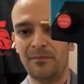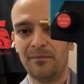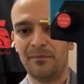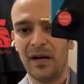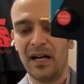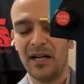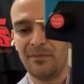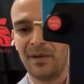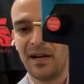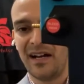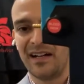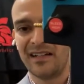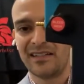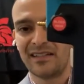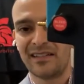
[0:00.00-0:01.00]

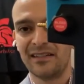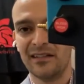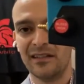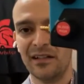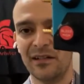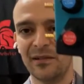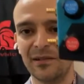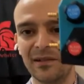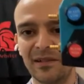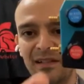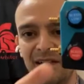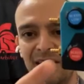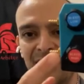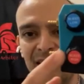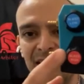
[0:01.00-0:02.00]
bypass, low,
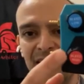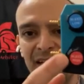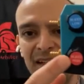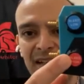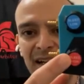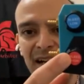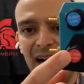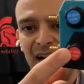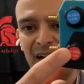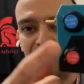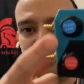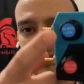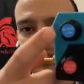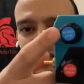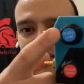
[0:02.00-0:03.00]
high
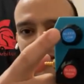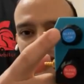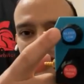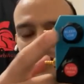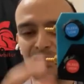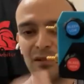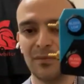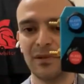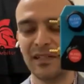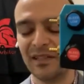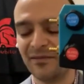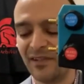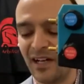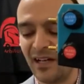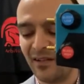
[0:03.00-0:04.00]
bleed, low
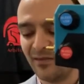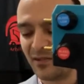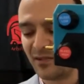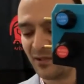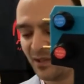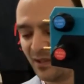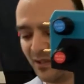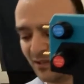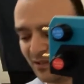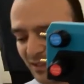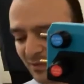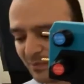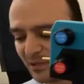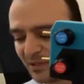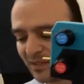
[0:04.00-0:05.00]
bleed valves are all
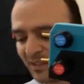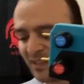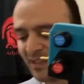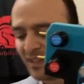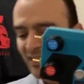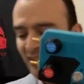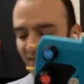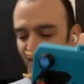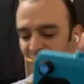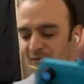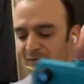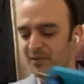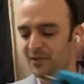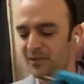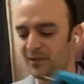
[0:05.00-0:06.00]
labeled. So it's
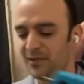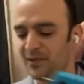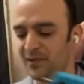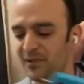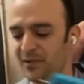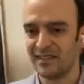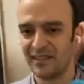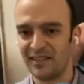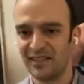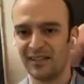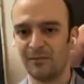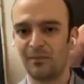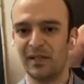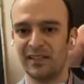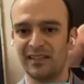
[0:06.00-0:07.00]
really easy to
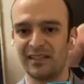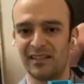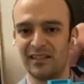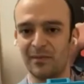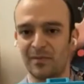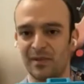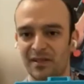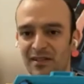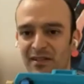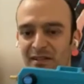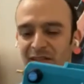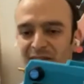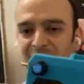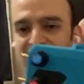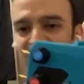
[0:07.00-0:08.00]
pick this up and start
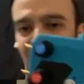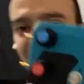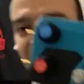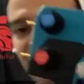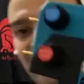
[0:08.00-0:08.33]
using it.